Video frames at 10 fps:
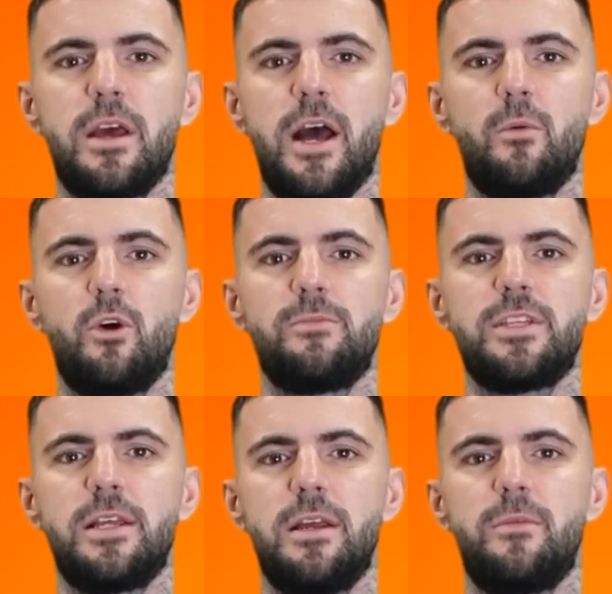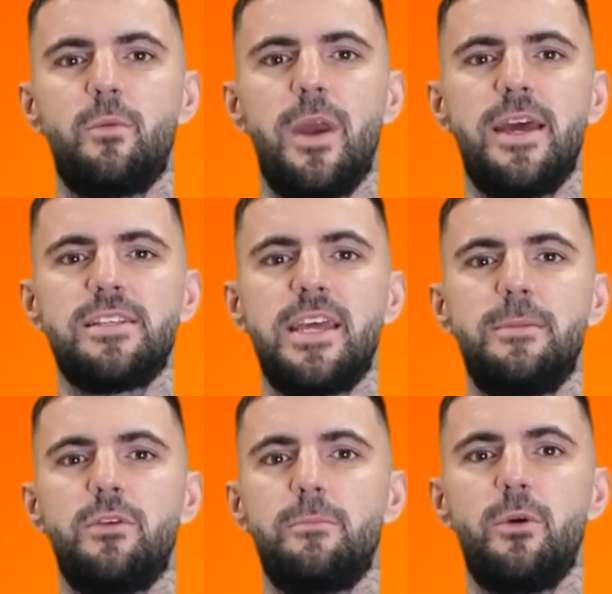At Warmzilla, we're here to
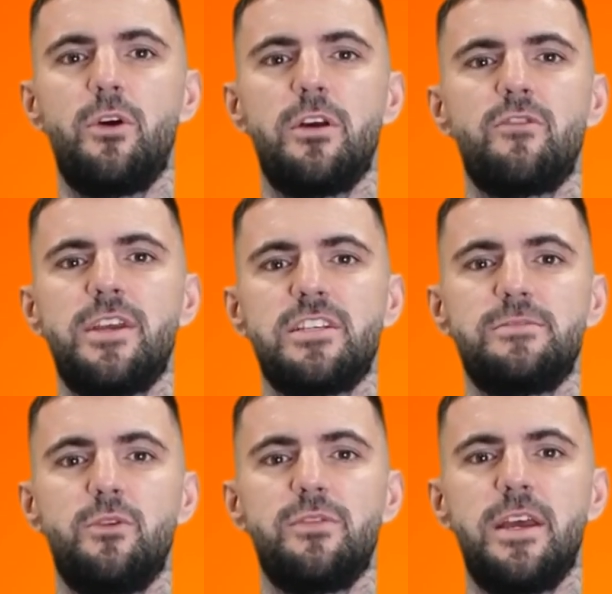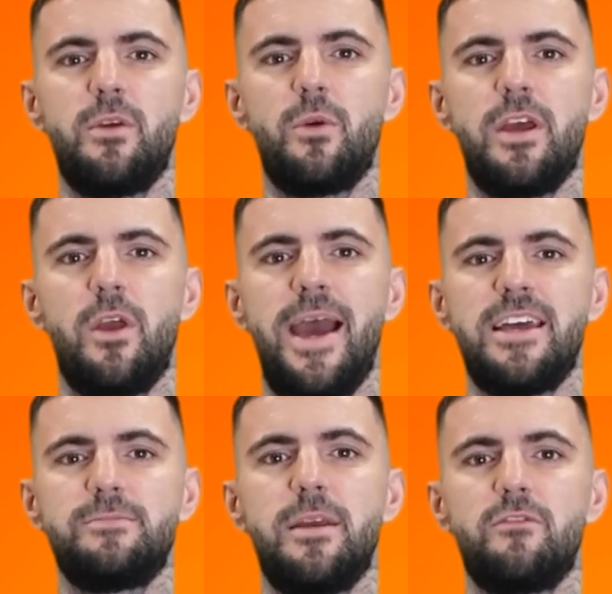keep your boiler running smoothly with our
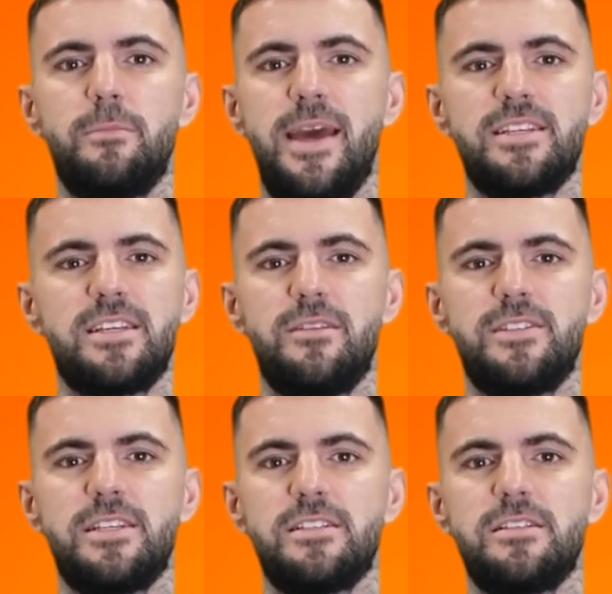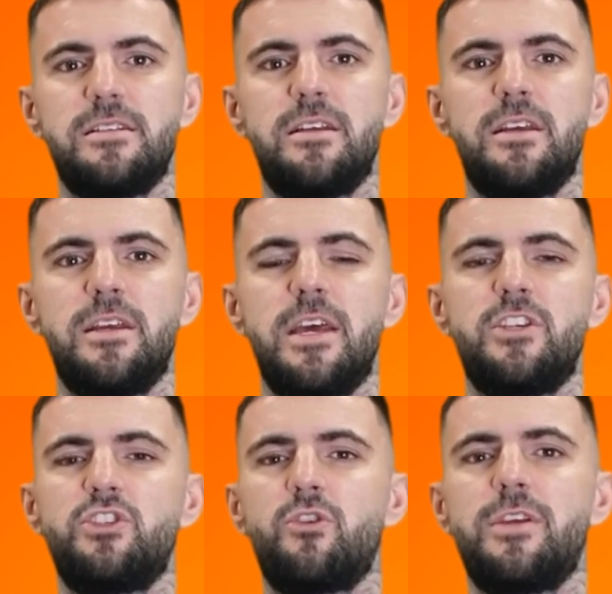expert repair services,
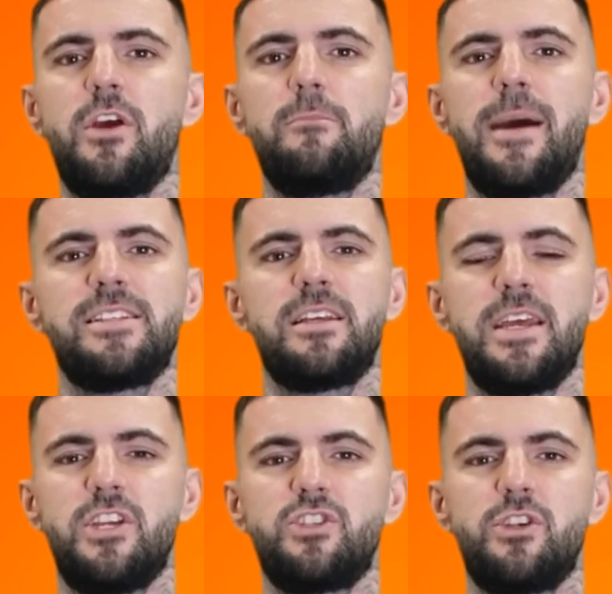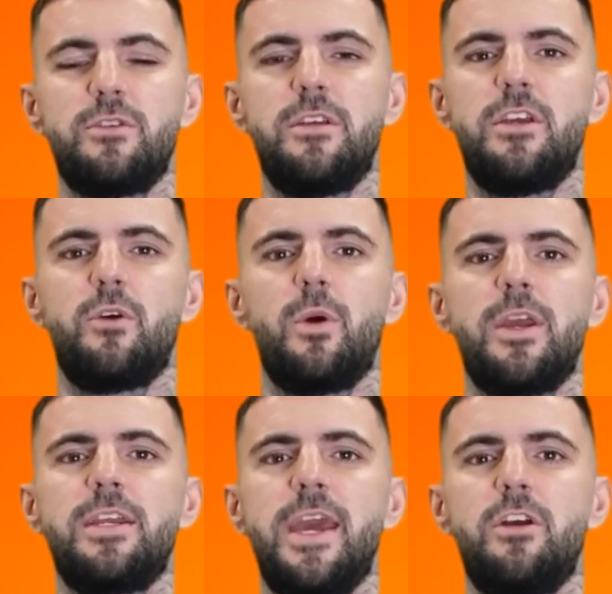ensuring no matter the issue, we
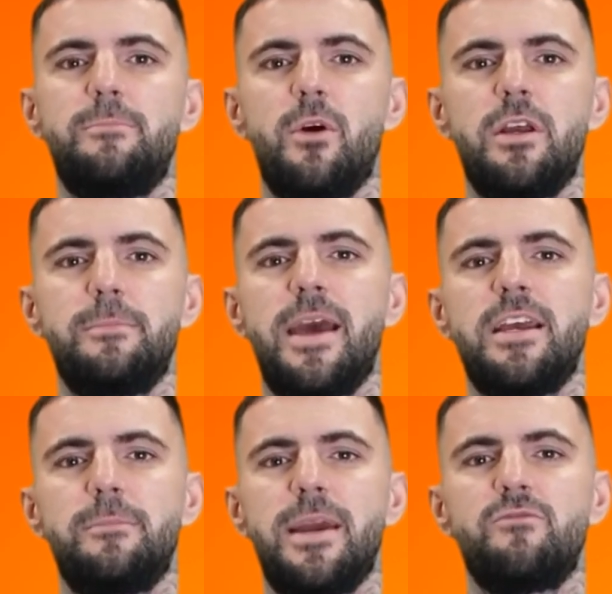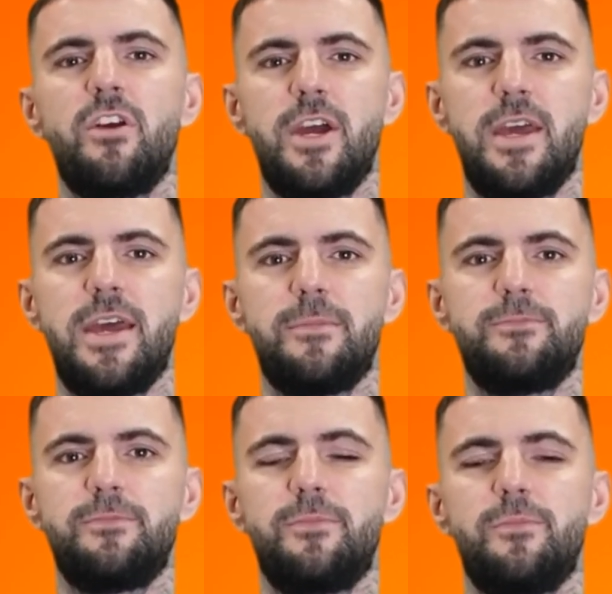can get your boiler back up and running again.
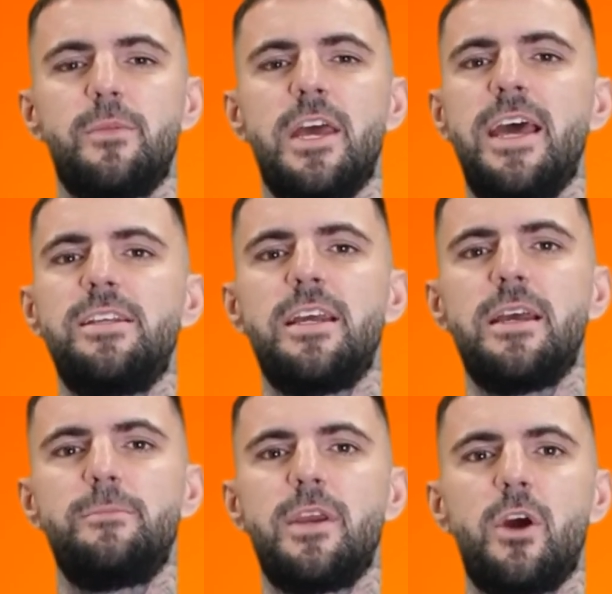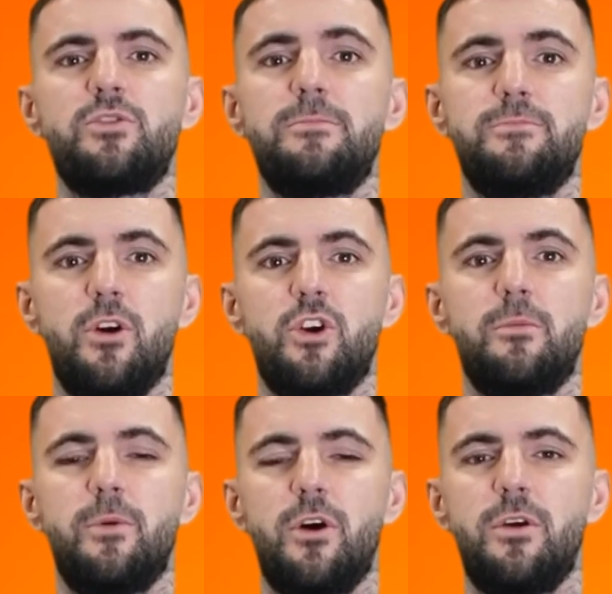Click the link below to book your
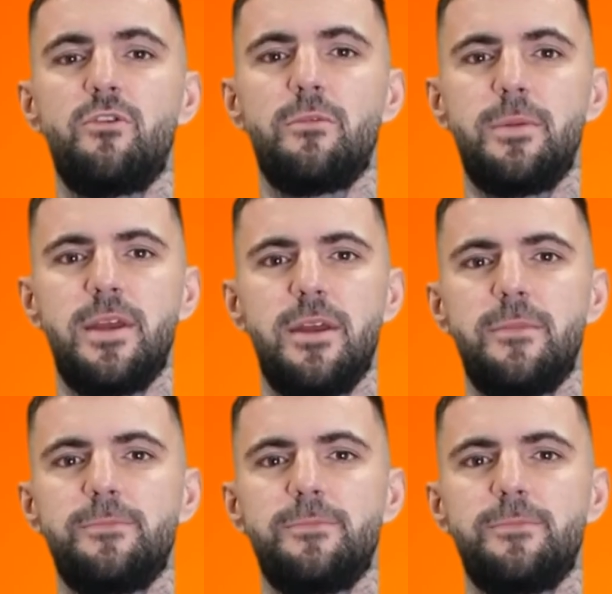boiler repair.